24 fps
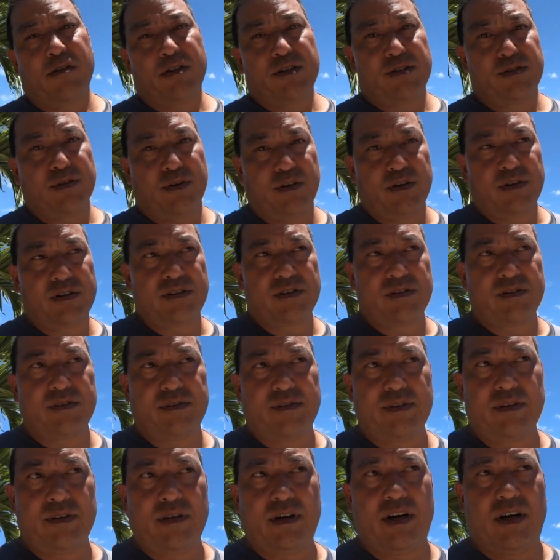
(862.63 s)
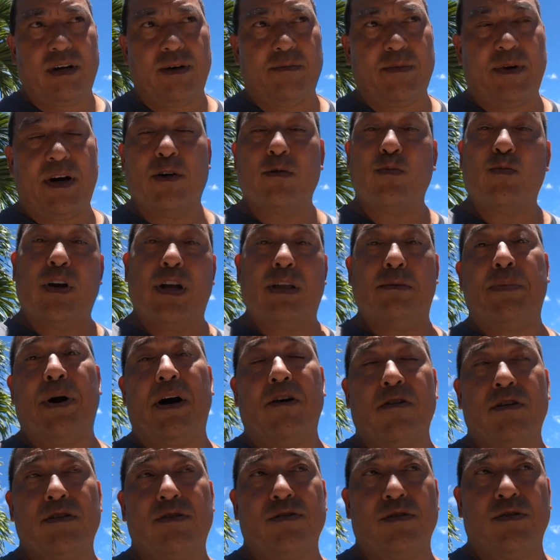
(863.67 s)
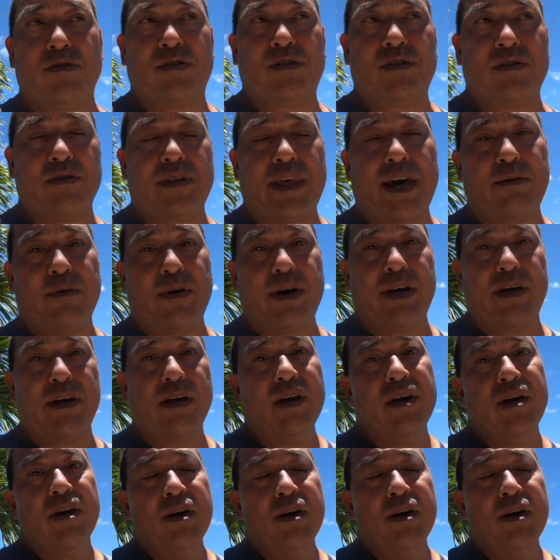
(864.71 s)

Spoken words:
source, a run power source, so that way